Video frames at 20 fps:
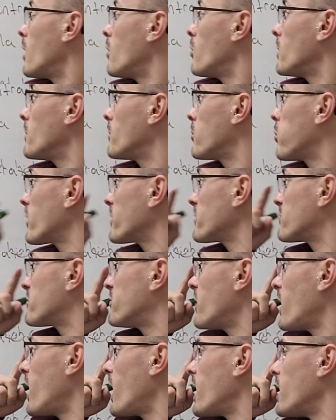
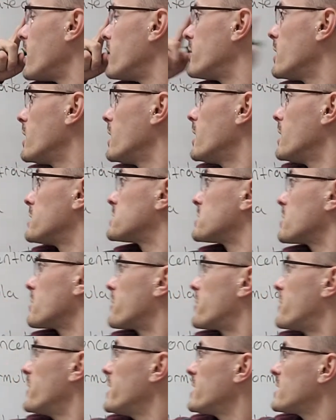1.5. So
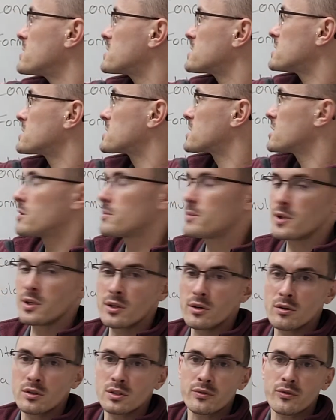this is gonna be
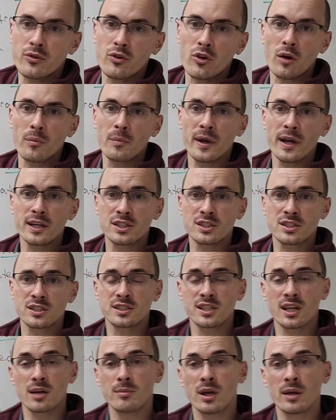used for our
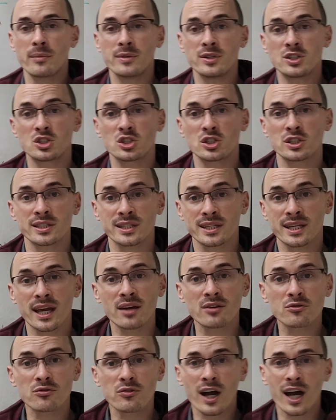patients that maybe shouldn't
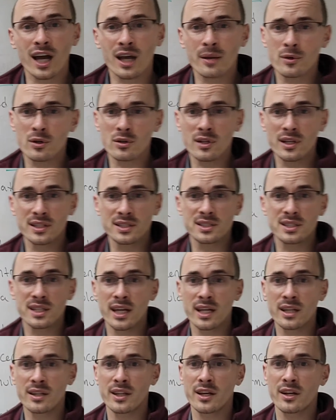get fiber. Let's
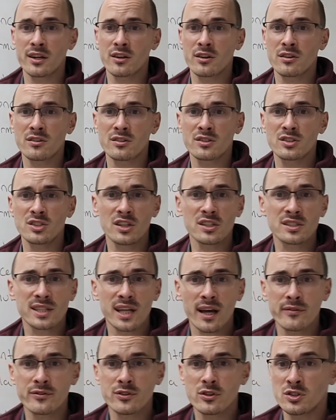say they're just
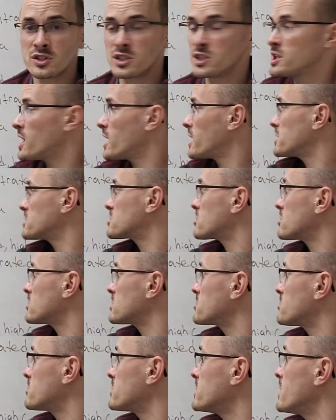after GI
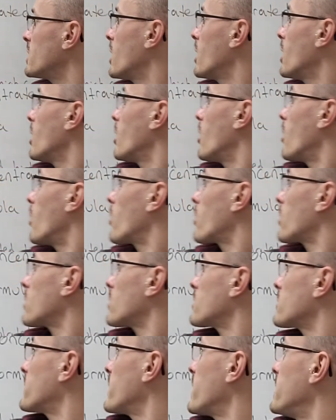surgery,
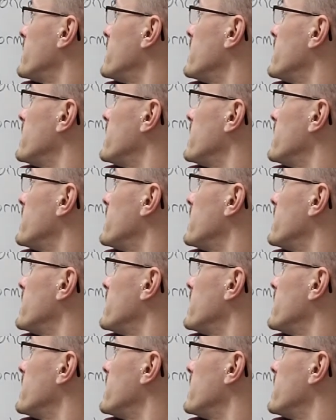or they